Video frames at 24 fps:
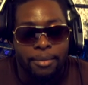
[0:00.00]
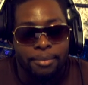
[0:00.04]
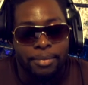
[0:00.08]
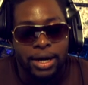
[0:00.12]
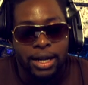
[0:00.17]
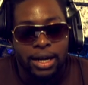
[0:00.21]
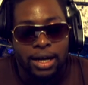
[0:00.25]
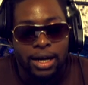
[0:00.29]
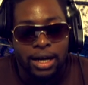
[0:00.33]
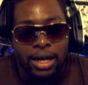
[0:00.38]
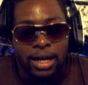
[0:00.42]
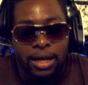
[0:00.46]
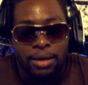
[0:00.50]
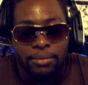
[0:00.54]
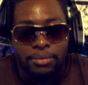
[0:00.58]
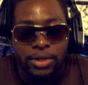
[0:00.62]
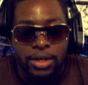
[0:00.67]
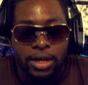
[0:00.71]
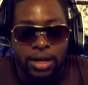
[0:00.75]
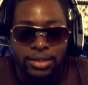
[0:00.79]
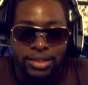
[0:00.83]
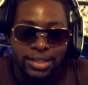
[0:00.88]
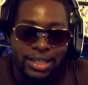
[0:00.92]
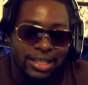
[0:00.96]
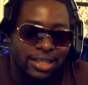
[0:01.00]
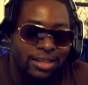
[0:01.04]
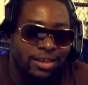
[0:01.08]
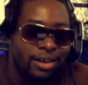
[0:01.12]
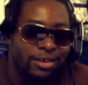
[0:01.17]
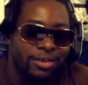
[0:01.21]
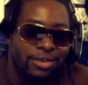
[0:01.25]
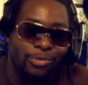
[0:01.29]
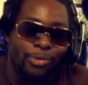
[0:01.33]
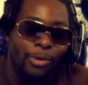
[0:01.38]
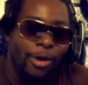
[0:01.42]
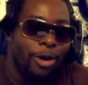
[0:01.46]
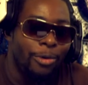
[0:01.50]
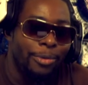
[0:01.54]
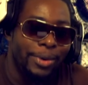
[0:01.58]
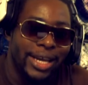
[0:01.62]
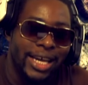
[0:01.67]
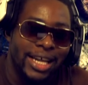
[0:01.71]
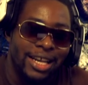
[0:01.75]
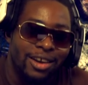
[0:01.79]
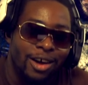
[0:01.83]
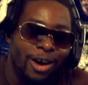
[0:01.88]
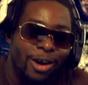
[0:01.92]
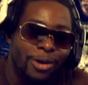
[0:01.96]
But, there's nothing wrong with
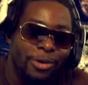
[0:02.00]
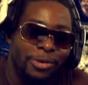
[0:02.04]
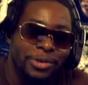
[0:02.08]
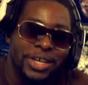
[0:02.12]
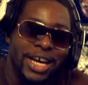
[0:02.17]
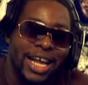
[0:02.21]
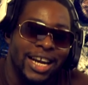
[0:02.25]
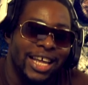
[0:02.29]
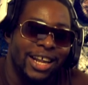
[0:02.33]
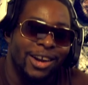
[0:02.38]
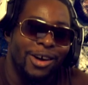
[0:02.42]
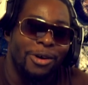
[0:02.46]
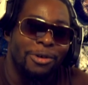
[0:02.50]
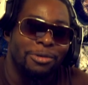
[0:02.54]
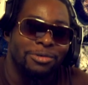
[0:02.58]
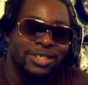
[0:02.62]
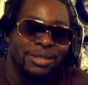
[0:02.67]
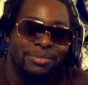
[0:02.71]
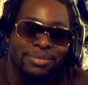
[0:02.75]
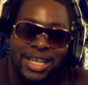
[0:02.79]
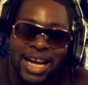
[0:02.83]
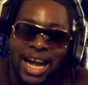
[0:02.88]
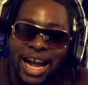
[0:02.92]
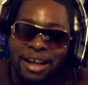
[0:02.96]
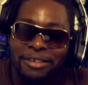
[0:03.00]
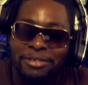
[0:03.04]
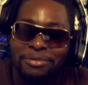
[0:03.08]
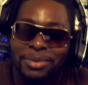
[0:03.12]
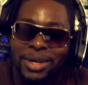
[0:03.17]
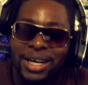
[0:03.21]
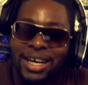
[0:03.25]
getting old. You got to get old sometimes.